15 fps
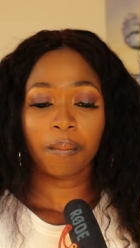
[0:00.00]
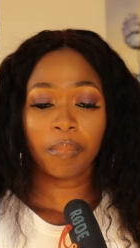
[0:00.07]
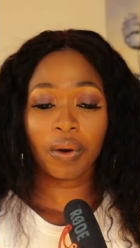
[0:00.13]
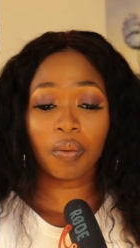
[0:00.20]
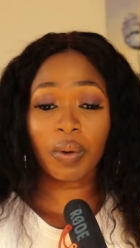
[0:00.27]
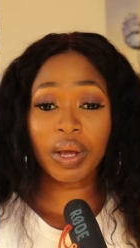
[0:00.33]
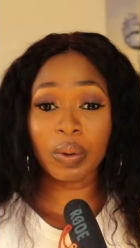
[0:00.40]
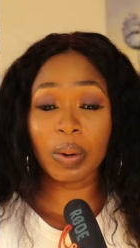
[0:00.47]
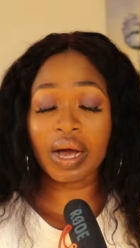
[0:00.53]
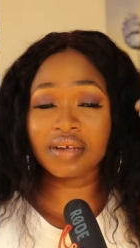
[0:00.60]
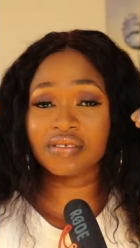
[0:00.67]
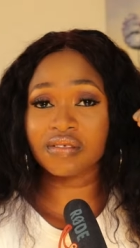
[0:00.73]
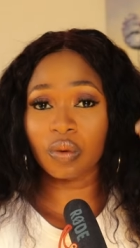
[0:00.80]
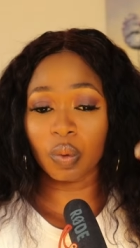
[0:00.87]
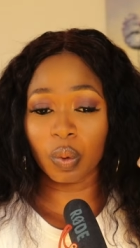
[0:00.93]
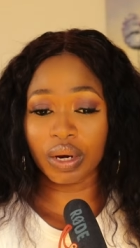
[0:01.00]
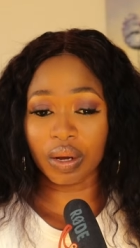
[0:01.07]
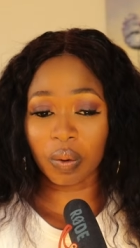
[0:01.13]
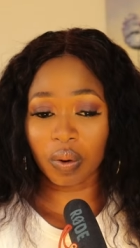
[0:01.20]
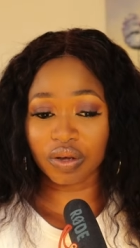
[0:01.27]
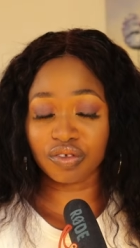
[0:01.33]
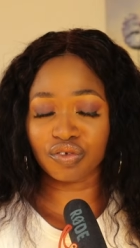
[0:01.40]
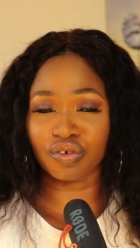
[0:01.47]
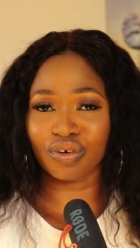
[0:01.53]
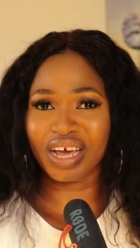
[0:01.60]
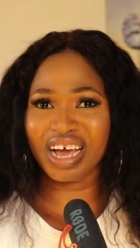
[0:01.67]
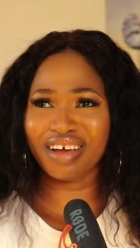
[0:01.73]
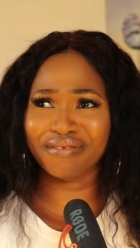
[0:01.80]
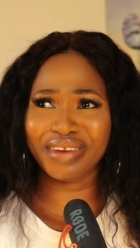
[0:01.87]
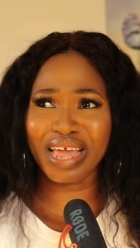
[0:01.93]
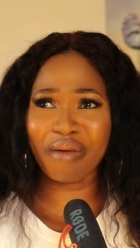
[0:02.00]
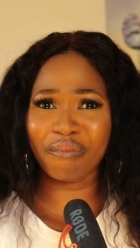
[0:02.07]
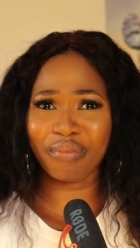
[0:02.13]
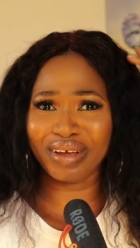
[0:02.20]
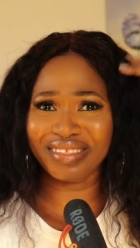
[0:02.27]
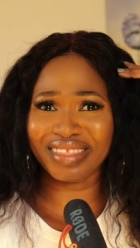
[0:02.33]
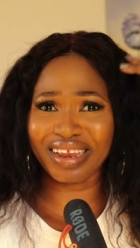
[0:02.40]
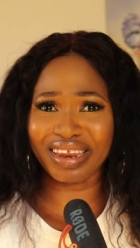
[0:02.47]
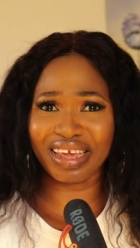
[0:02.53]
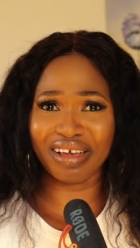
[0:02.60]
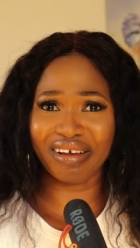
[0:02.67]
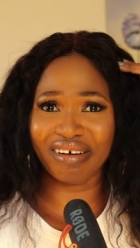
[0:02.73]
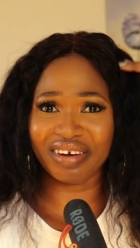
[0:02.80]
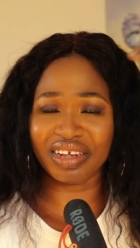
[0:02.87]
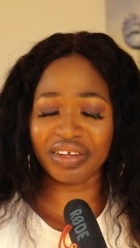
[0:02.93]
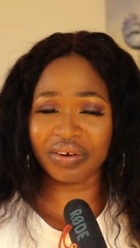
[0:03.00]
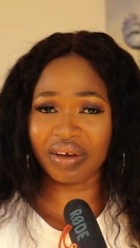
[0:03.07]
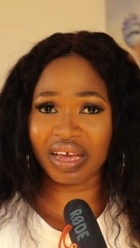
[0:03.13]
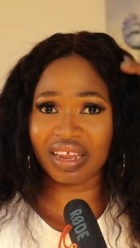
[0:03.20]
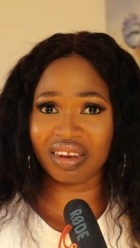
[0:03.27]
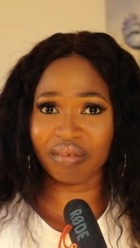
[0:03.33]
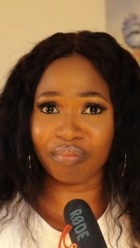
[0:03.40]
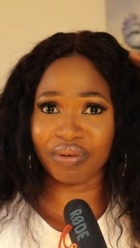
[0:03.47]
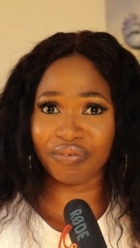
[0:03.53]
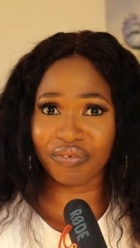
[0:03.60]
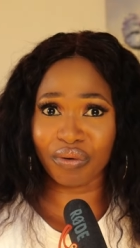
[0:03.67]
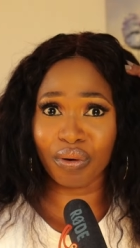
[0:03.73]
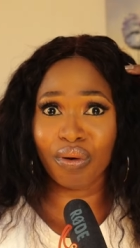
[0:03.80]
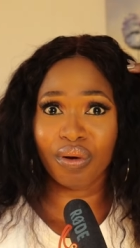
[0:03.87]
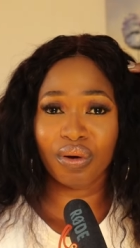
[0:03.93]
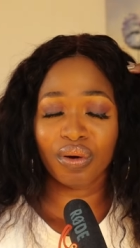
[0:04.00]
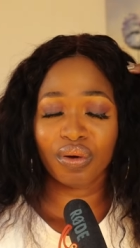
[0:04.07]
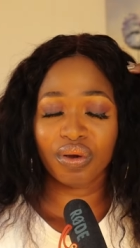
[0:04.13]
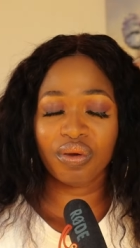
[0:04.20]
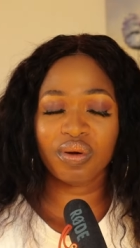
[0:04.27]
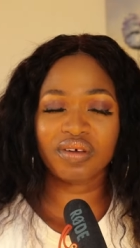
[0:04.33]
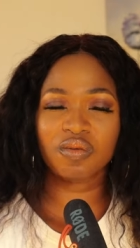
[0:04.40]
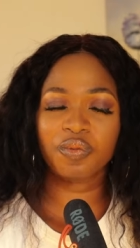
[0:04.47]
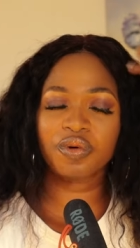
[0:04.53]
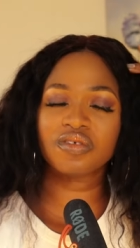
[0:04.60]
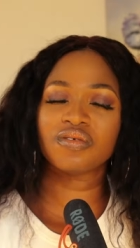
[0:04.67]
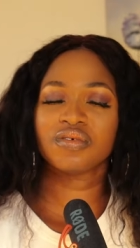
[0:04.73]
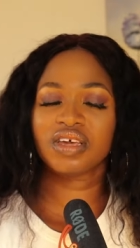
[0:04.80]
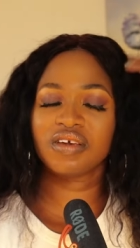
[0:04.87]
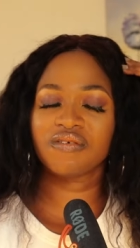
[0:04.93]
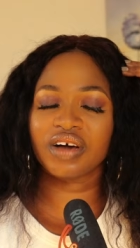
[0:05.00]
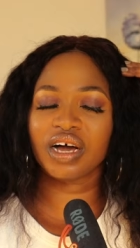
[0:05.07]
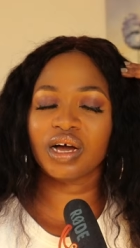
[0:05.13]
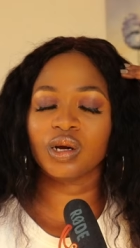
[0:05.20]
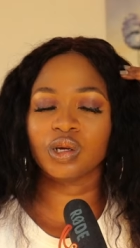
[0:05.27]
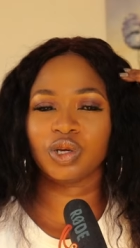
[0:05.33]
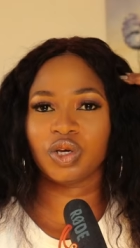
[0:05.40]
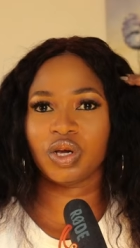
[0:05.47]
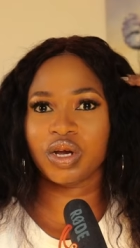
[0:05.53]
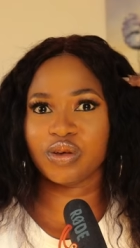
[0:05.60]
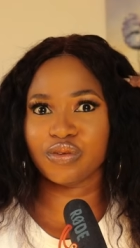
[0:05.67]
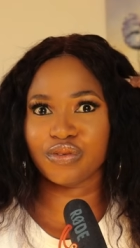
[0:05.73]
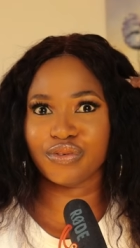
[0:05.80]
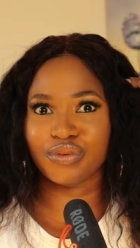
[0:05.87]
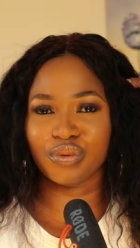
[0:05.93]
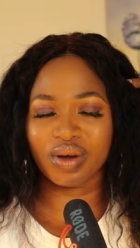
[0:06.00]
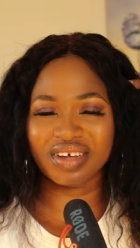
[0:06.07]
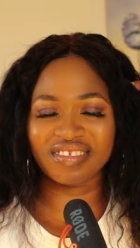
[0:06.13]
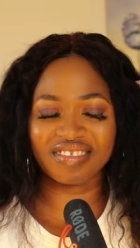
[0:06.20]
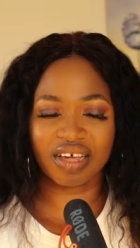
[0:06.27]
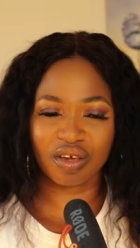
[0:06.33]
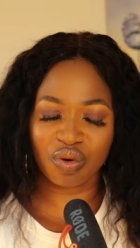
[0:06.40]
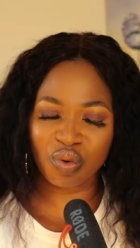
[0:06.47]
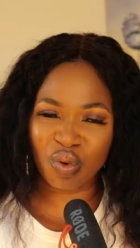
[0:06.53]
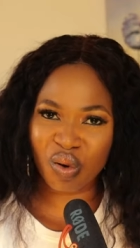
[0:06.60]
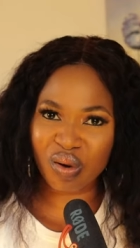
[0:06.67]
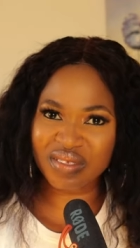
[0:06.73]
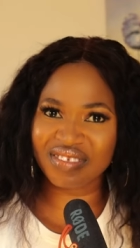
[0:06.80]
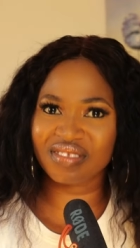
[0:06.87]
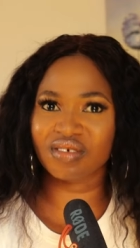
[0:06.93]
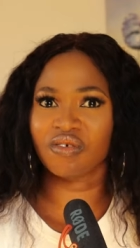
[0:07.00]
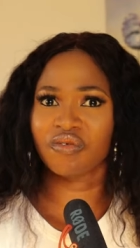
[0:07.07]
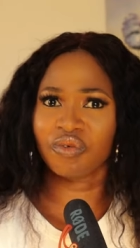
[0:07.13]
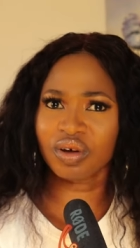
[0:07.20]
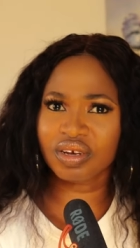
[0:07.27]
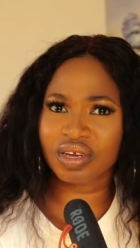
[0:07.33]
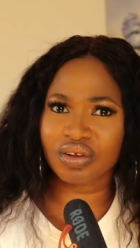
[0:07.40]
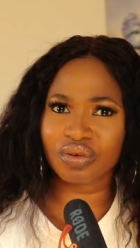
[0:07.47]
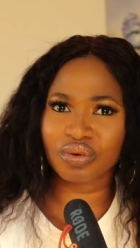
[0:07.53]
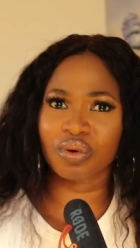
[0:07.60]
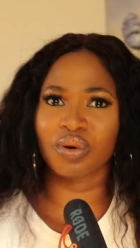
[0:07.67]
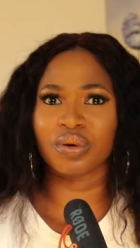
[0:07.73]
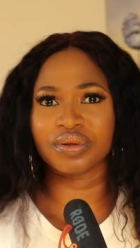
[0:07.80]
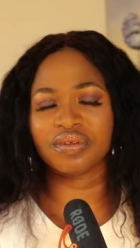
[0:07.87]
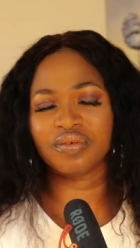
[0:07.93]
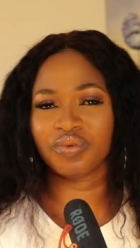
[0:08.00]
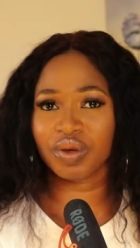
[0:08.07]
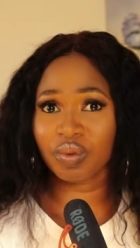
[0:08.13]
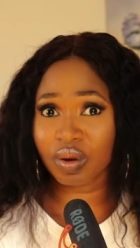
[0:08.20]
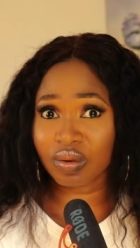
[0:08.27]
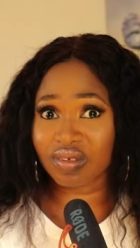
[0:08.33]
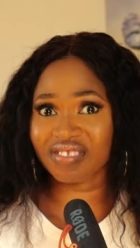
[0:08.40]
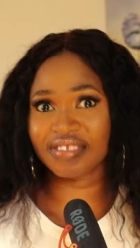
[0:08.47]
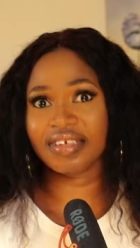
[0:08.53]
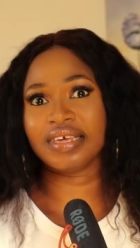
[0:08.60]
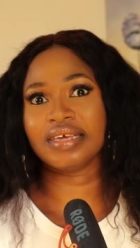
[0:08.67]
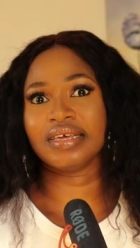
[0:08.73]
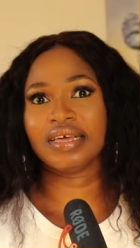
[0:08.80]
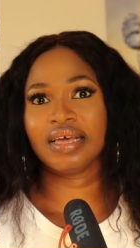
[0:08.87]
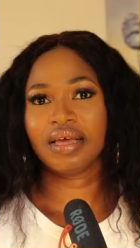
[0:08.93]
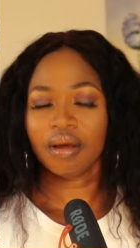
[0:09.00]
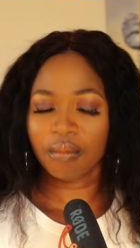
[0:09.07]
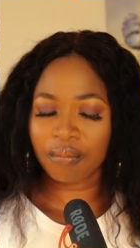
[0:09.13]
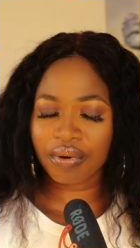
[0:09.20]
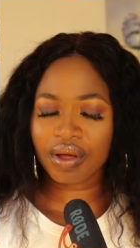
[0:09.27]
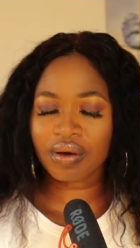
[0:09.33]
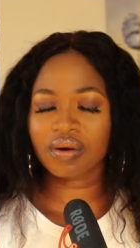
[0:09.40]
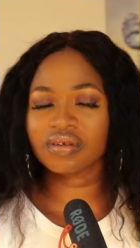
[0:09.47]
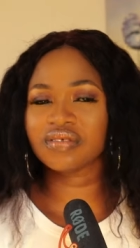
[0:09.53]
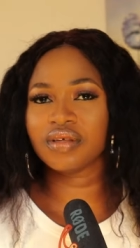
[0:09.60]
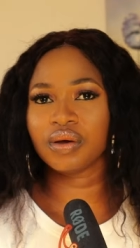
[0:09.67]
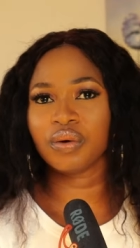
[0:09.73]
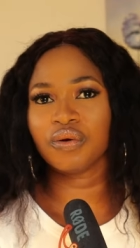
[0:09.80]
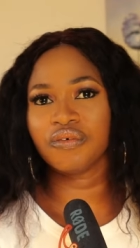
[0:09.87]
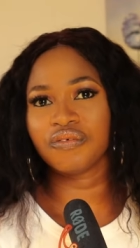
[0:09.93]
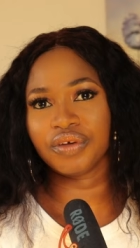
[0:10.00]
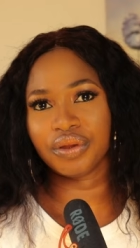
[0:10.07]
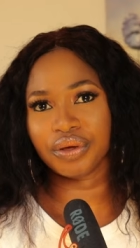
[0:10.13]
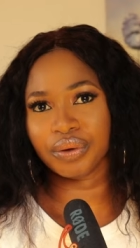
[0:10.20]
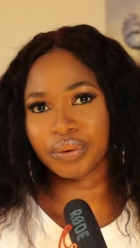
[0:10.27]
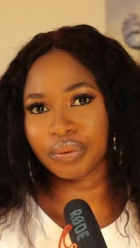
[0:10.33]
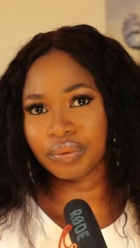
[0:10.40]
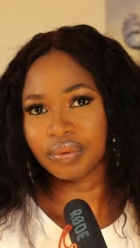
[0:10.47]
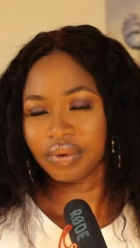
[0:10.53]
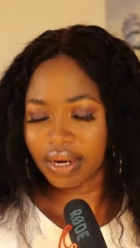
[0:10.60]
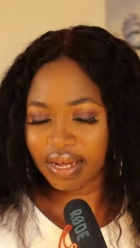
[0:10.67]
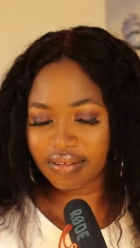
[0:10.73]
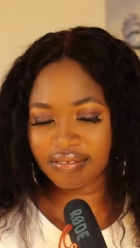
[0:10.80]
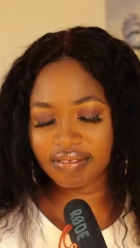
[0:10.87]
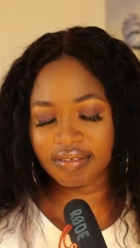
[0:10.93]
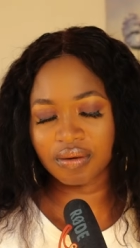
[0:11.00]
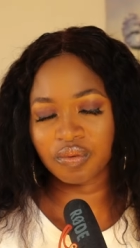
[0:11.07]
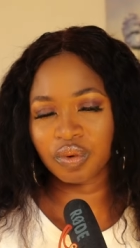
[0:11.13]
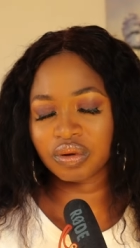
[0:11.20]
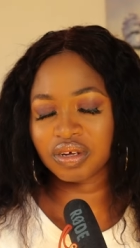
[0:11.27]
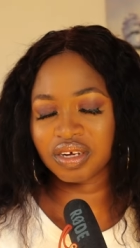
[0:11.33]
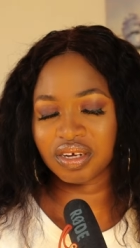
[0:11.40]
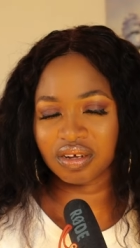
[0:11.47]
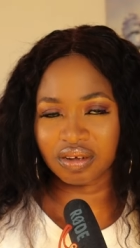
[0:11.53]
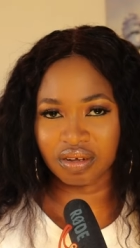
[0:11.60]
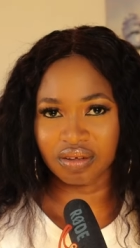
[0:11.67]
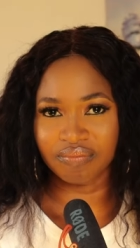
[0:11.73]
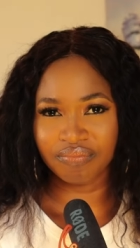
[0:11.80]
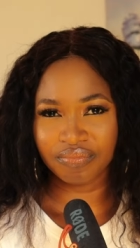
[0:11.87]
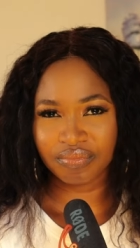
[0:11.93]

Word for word: But when you ask someone a question, have they pointed a gun in your head before? You are supposed to give her a chance to answer. You cut it off. What did you cut? We want to see. Bring us the whole video. Let's see what she